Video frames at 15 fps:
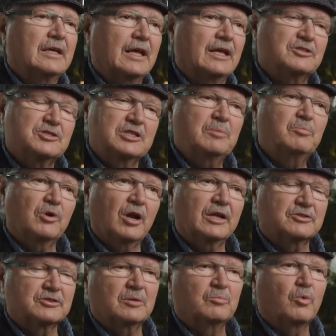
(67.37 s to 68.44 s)
And she
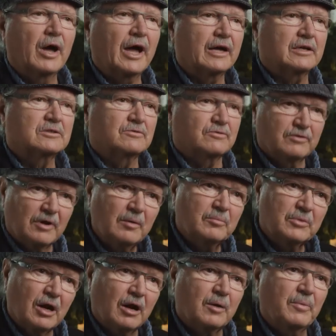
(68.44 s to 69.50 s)
brought some wax
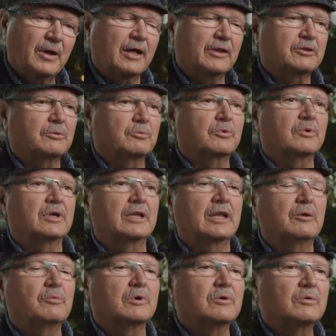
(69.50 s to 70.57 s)
from Carpatho when
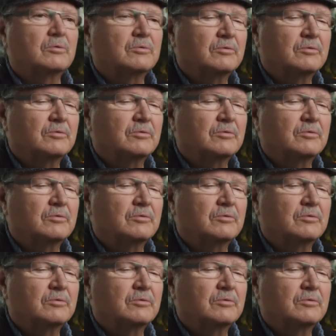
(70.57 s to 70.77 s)
they were